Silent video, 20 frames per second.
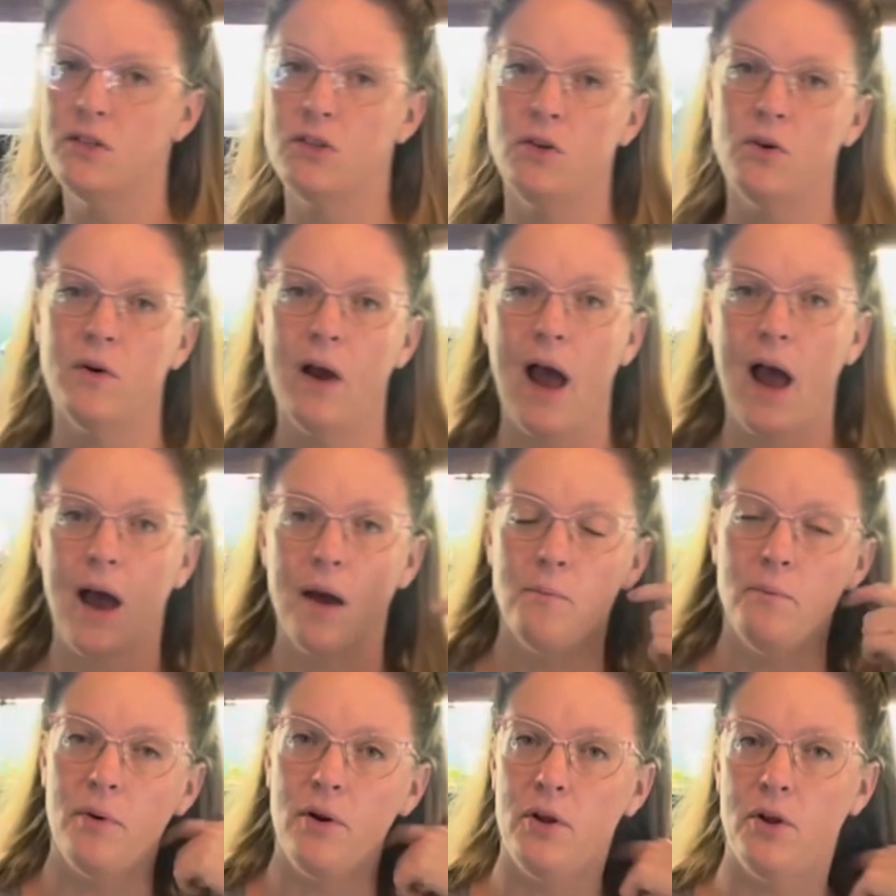to
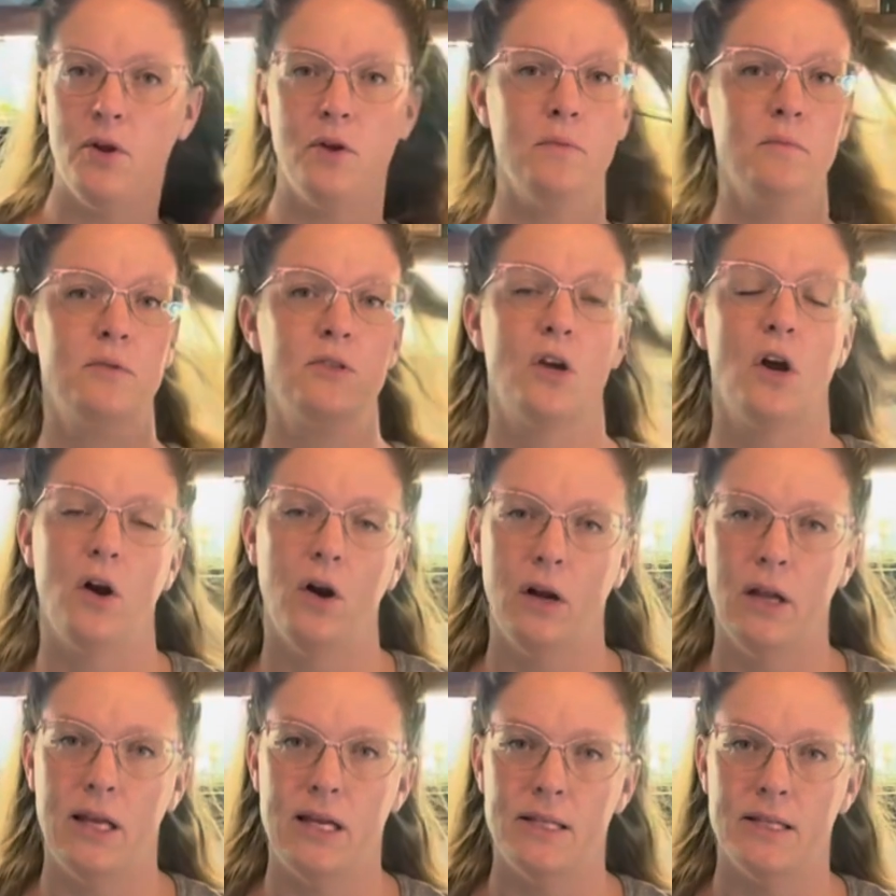have blooms
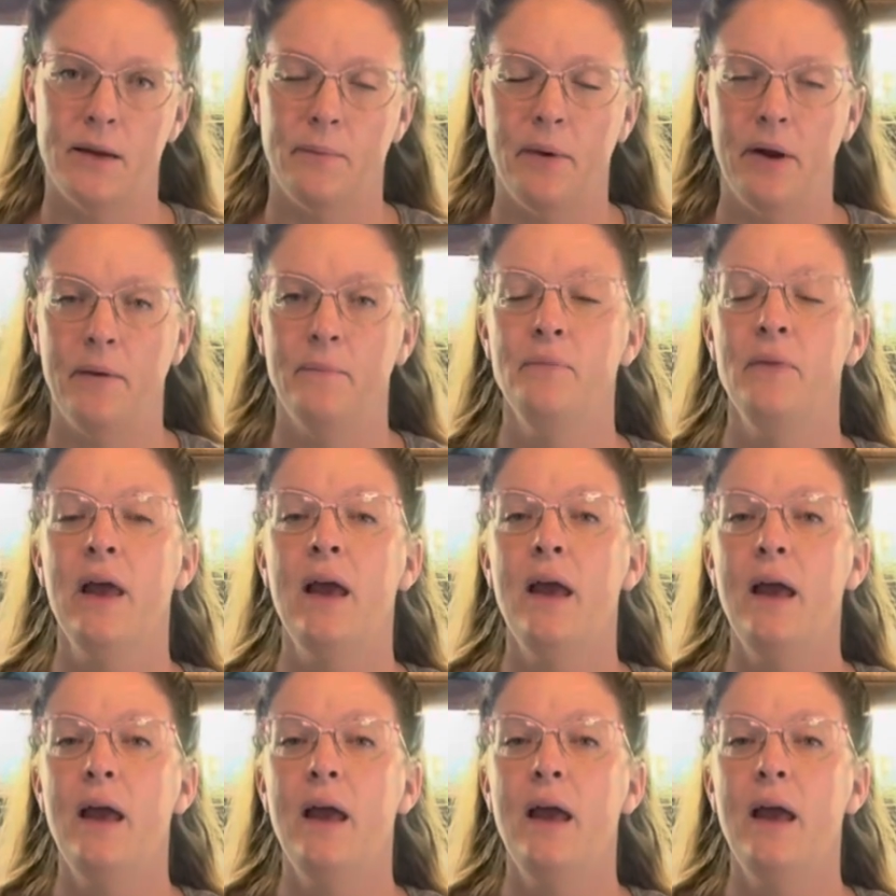early summer.